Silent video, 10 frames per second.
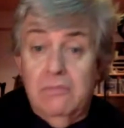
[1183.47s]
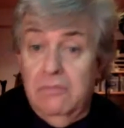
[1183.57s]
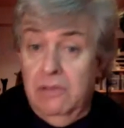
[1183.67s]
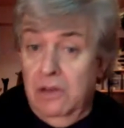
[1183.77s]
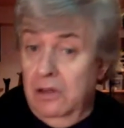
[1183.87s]

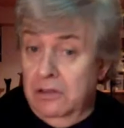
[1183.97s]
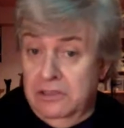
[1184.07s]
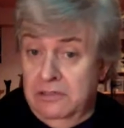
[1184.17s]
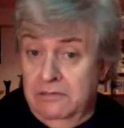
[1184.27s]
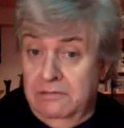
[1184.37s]

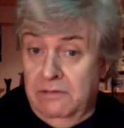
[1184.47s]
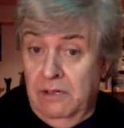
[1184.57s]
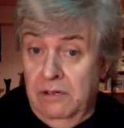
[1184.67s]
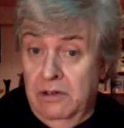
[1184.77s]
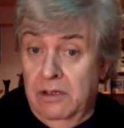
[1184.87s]
Lots of
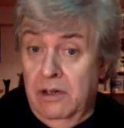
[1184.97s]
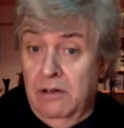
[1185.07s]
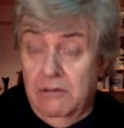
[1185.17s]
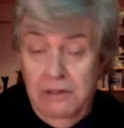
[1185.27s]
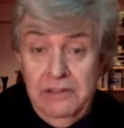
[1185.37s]

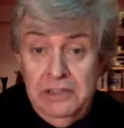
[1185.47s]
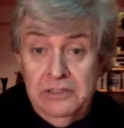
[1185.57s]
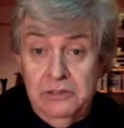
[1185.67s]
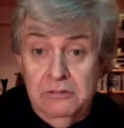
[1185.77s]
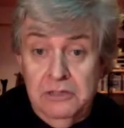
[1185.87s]
horrific
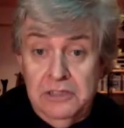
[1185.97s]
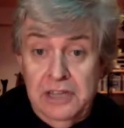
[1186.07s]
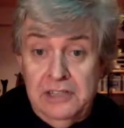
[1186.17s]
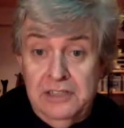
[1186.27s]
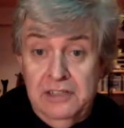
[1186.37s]
stories,
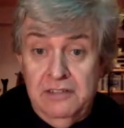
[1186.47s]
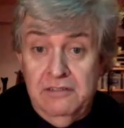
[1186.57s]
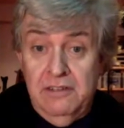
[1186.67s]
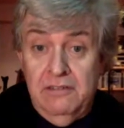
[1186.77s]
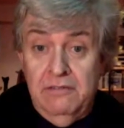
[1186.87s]
actually,
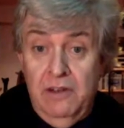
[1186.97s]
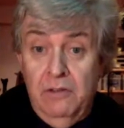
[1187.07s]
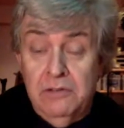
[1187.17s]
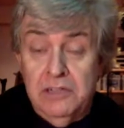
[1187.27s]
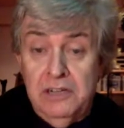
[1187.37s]
of
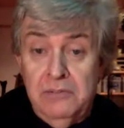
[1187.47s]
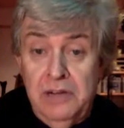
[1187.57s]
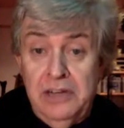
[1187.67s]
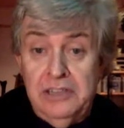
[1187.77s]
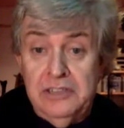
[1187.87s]
long-term
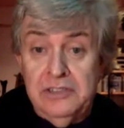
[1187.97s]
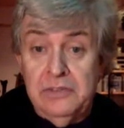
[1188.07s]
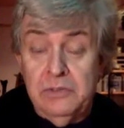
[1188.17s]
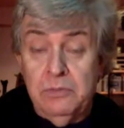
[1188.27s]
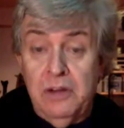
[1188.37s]

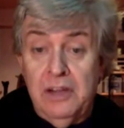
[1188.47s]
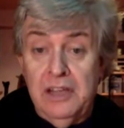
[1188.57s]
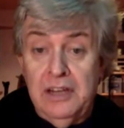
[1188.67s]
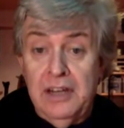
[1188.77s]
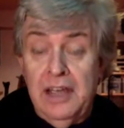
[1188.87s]
relationships
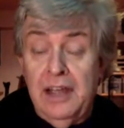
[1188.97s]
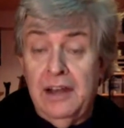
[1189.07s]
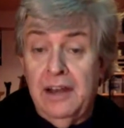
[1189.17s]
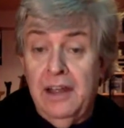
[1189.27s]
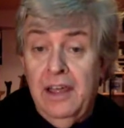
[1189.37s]
breaking
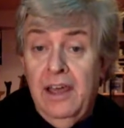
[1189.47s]
down.